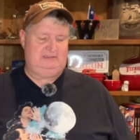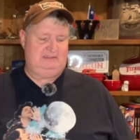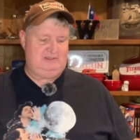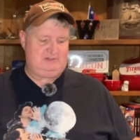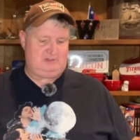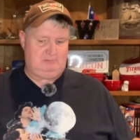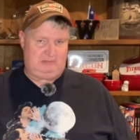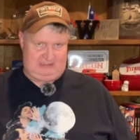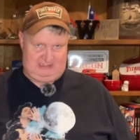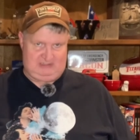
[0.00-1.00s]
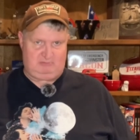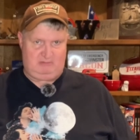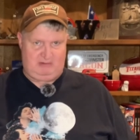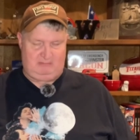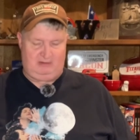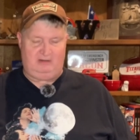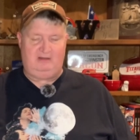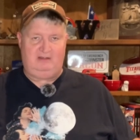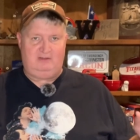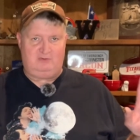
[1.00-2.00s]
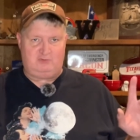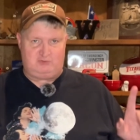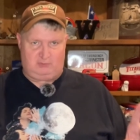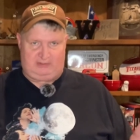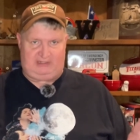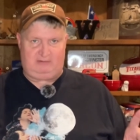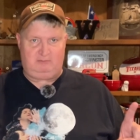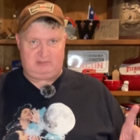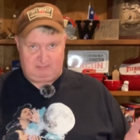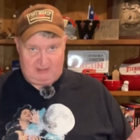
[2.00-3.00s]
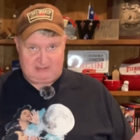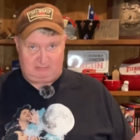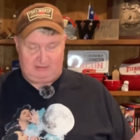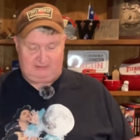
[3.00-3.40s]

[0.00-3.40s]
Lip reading: So please remember, drink responsibly.